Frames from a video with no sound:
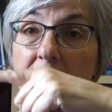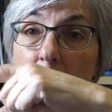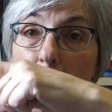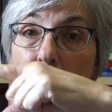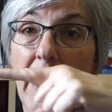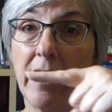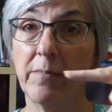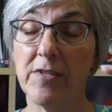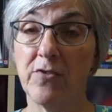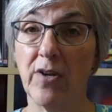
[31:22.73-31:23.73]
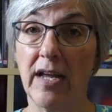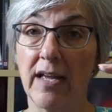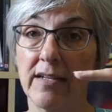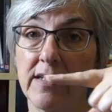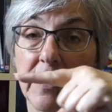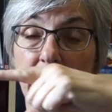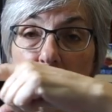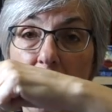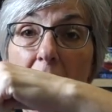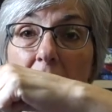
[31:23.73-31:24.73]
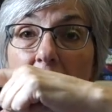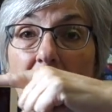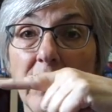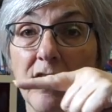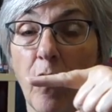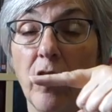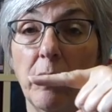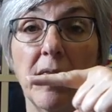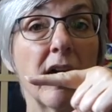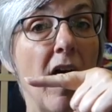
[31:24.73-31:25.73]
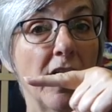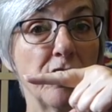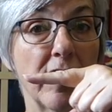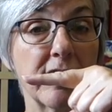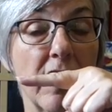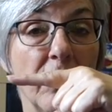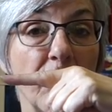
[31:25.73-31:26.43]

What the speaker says: that bottom strand in Fair Isle is going to be the contrast color.